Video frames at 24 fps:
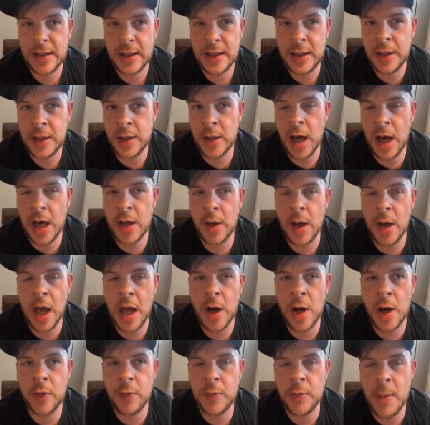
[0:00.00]
you know, I don't, I
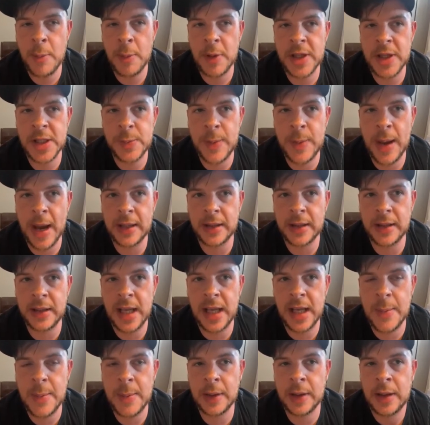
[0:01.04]
don't know if remember this back in the
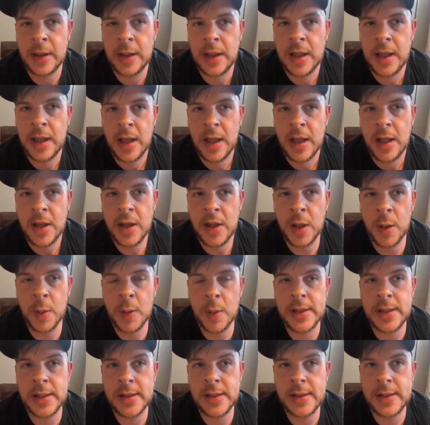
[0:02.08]
day, but there
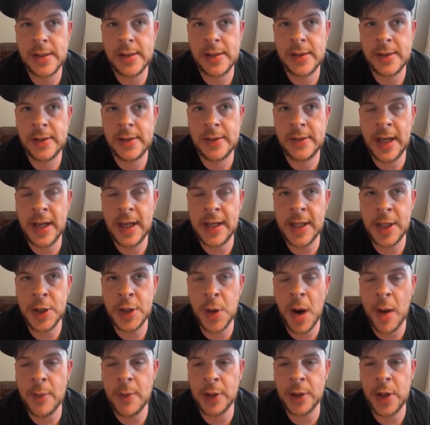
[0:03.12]
was this thing they
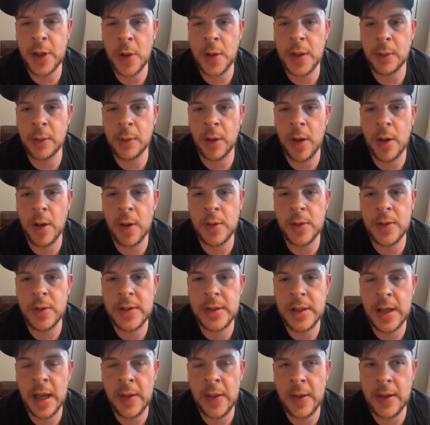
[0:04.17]
tried with Cody Rhodes,
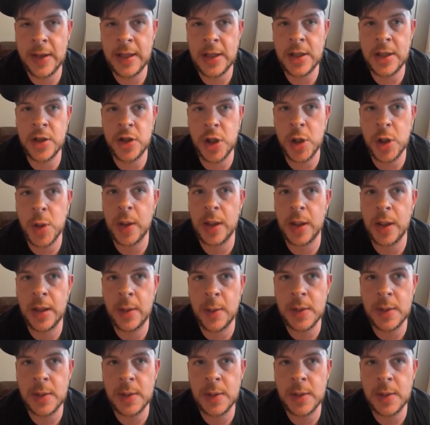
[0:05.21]
and they didn't do it.